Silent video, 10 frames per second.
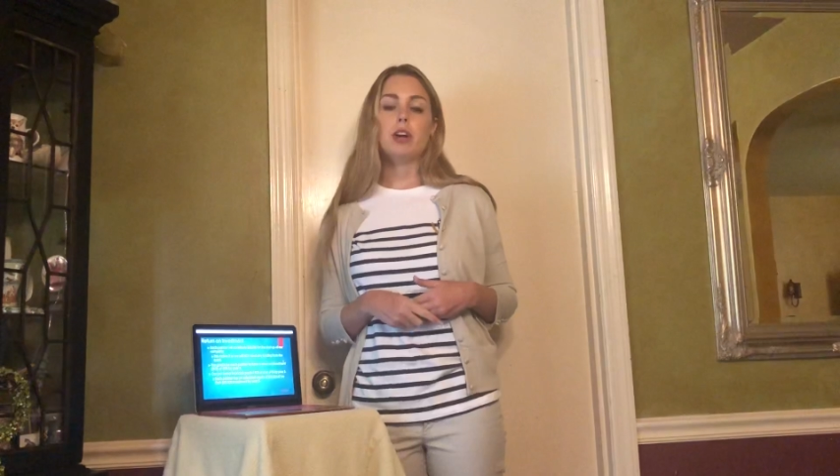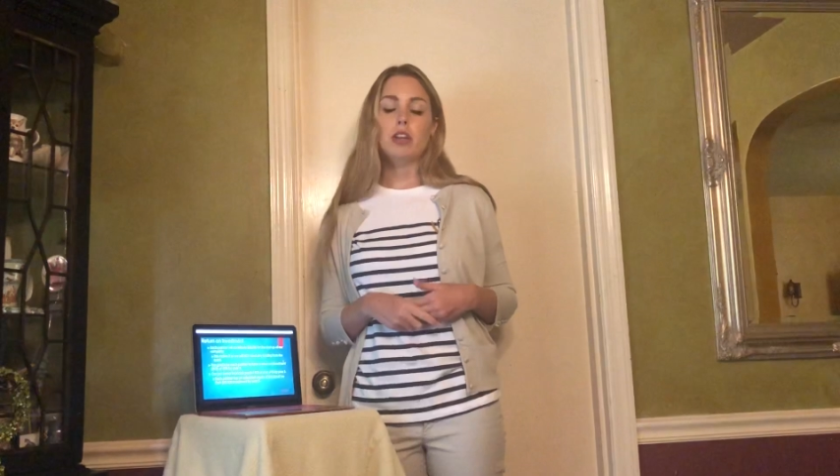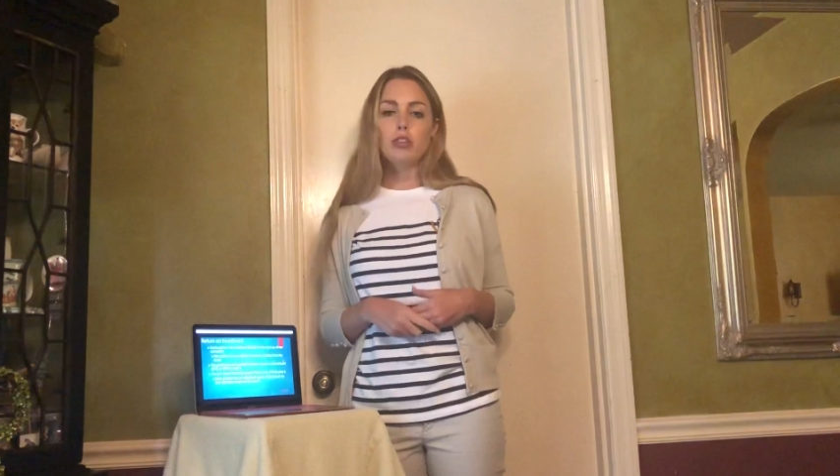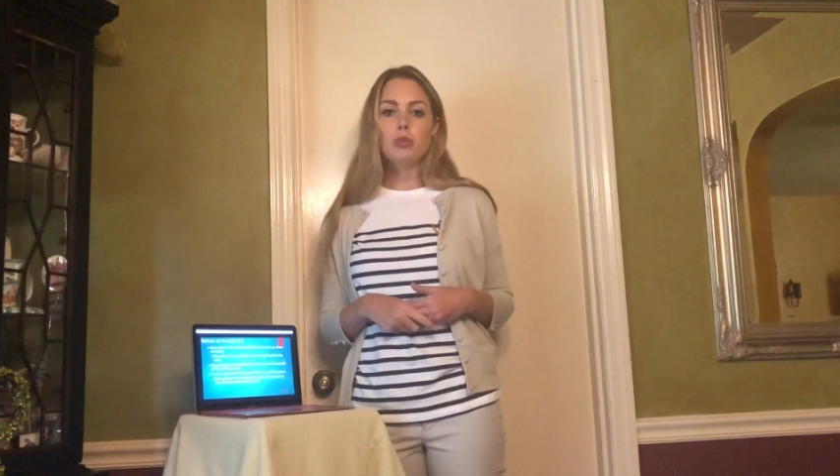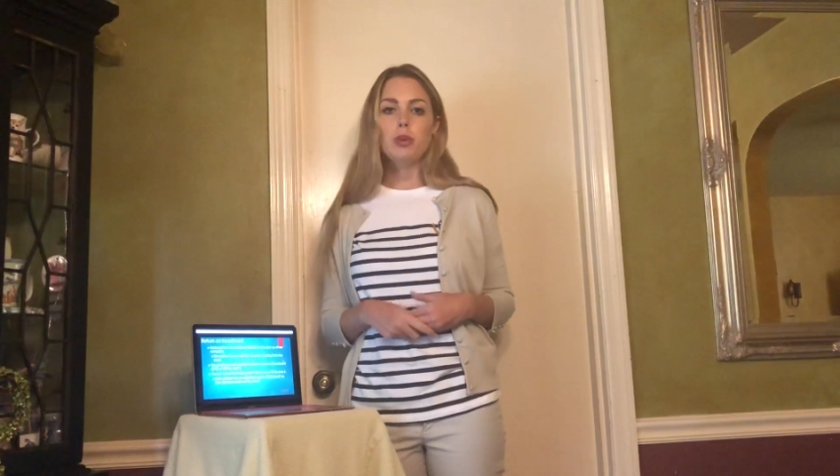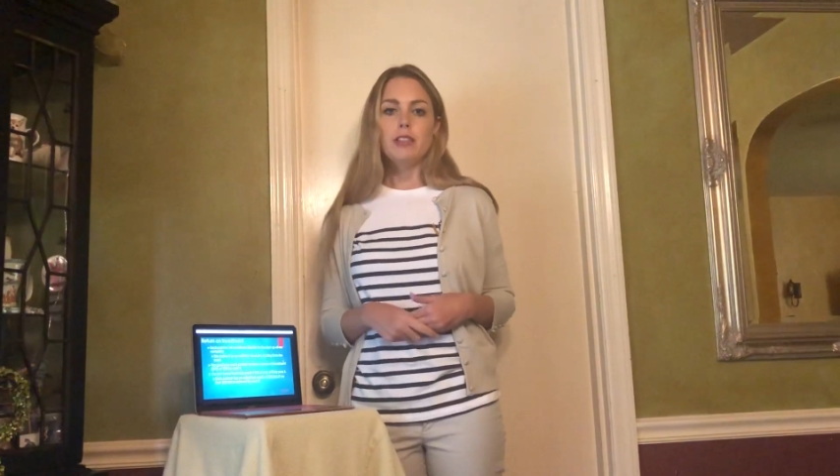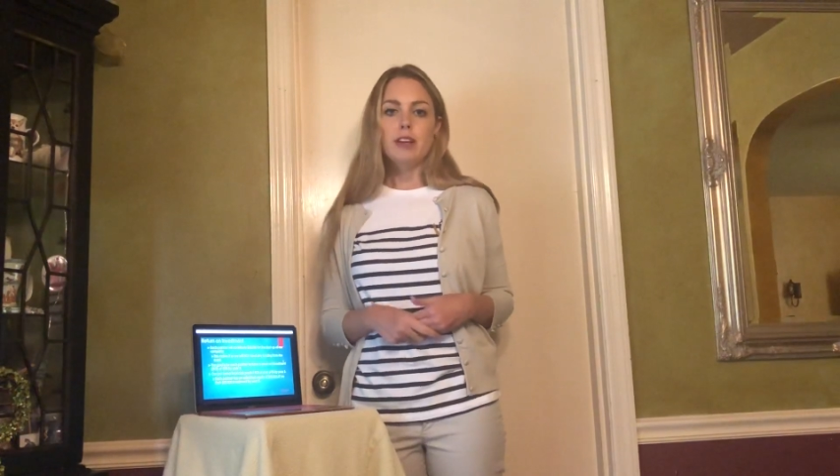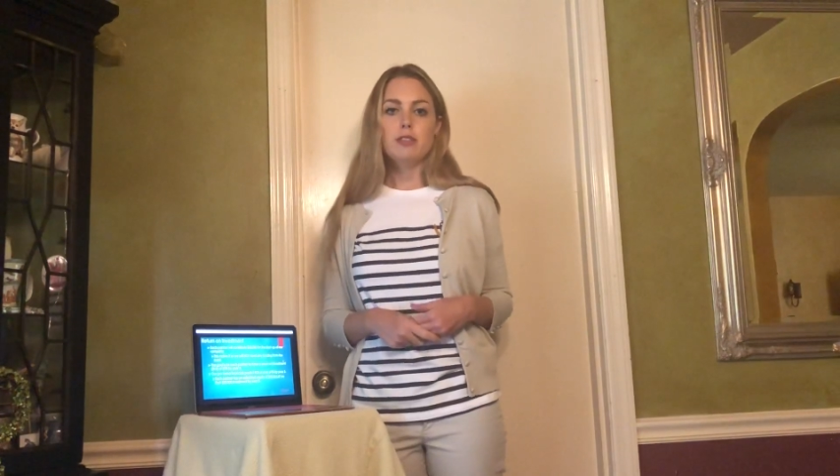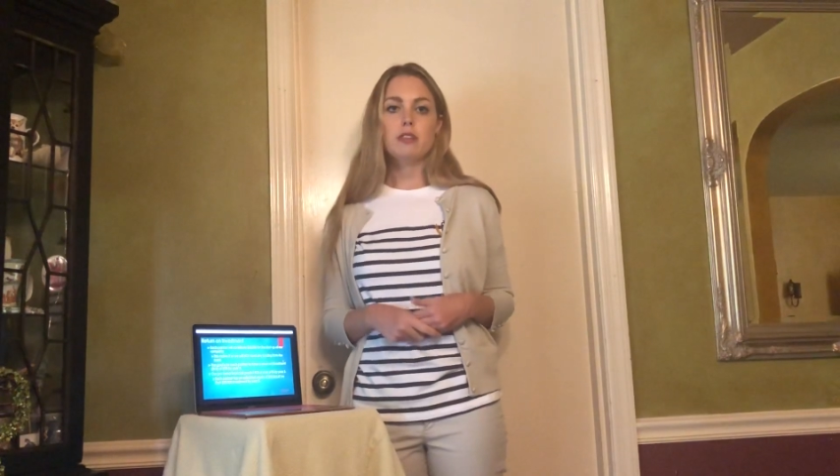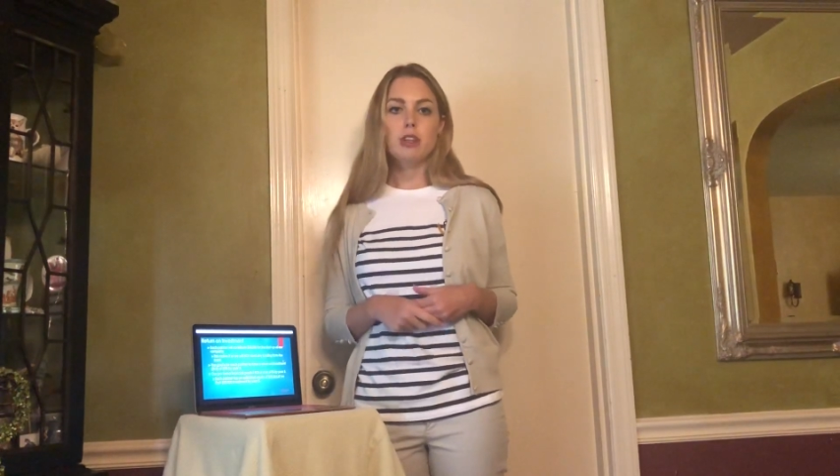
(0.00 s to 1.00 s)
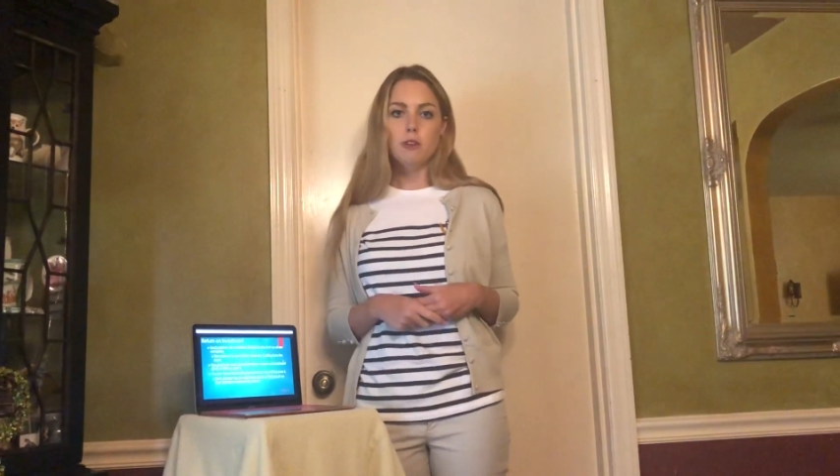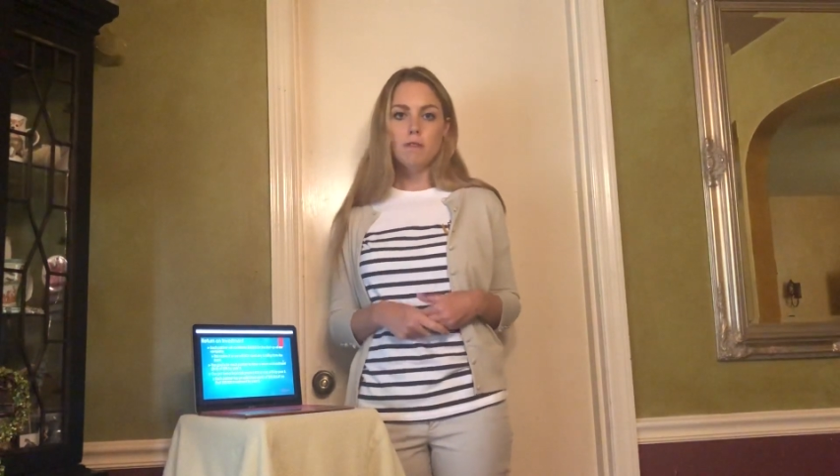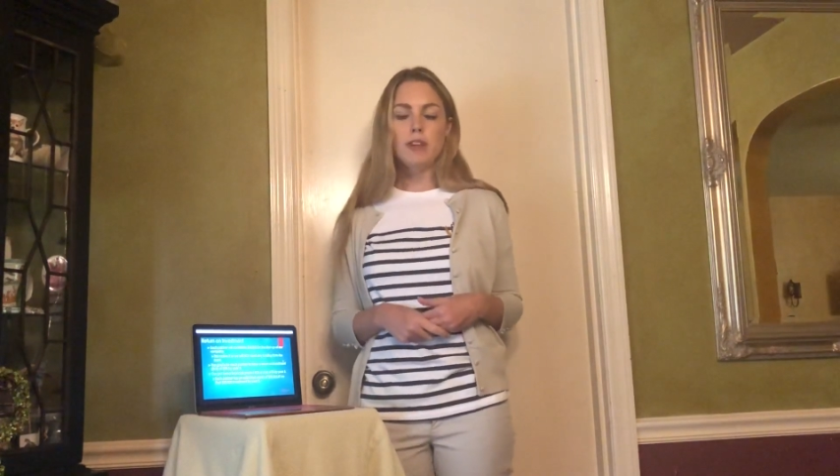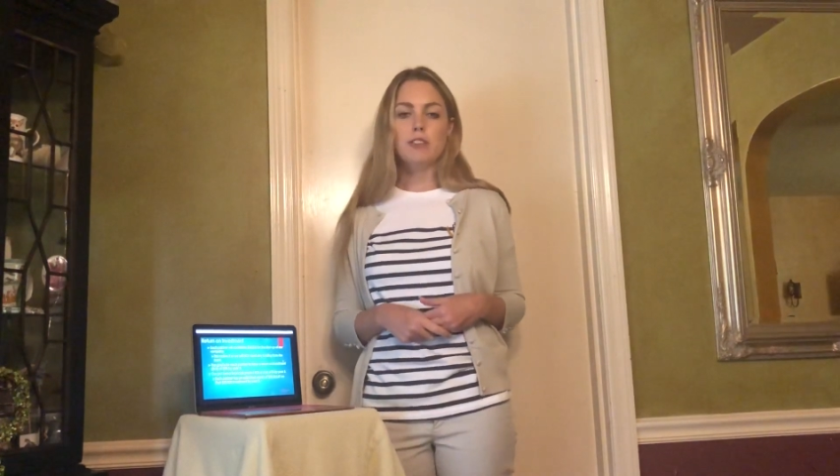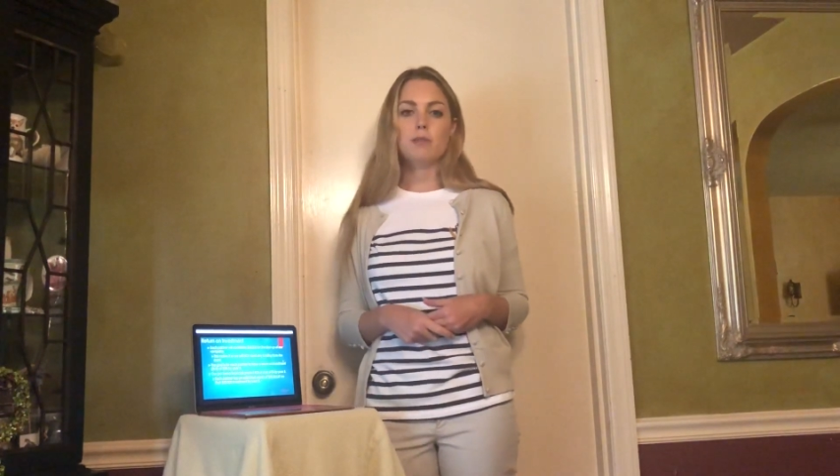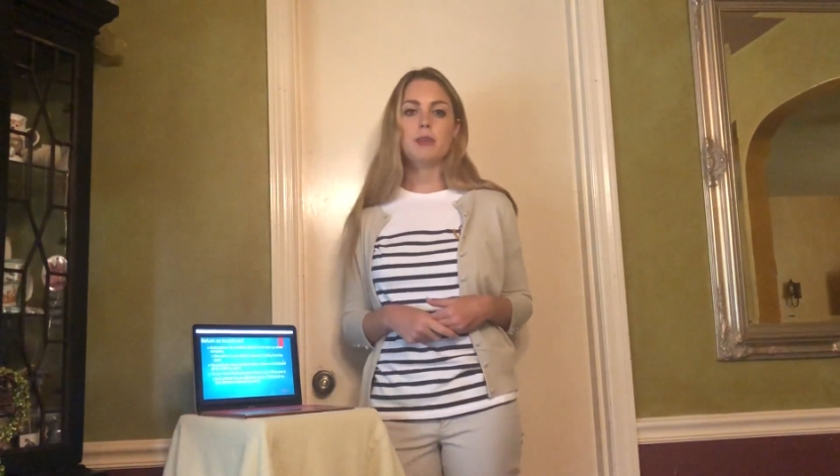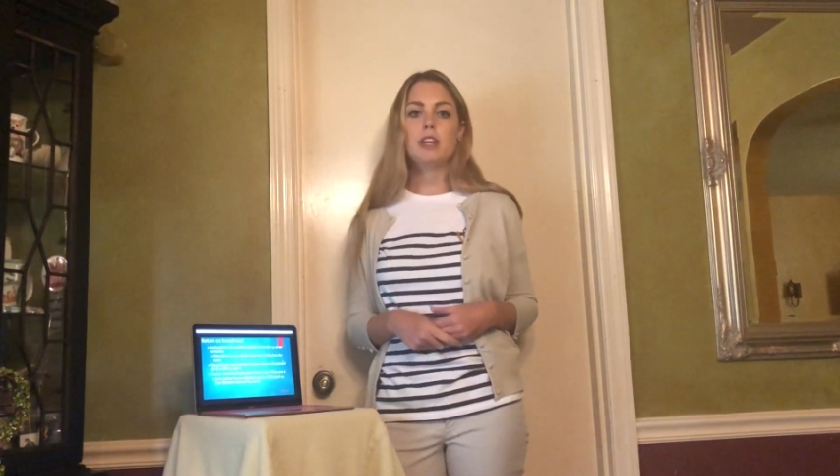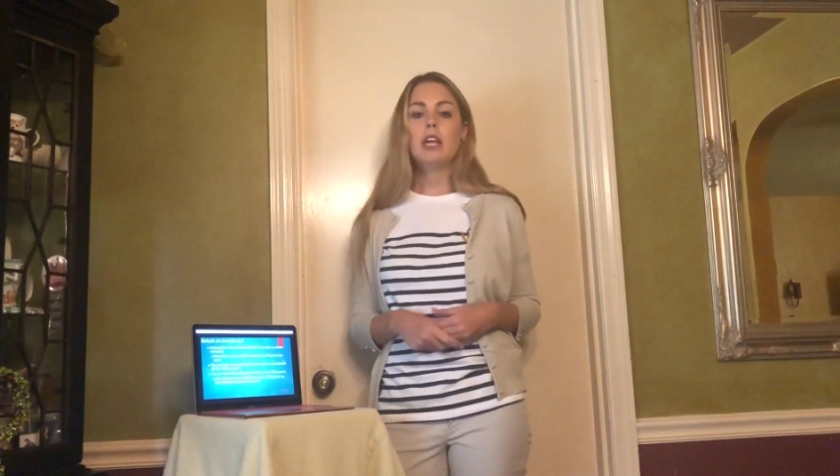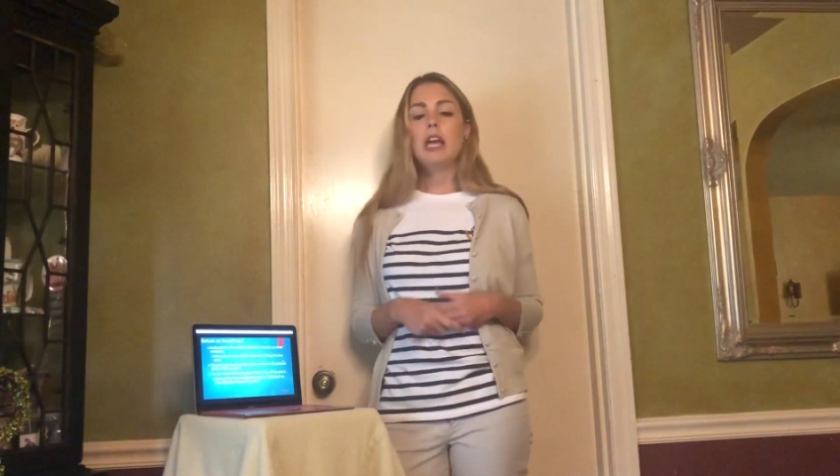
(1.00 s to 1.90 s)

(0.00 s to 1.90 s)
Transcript: $120,000 investment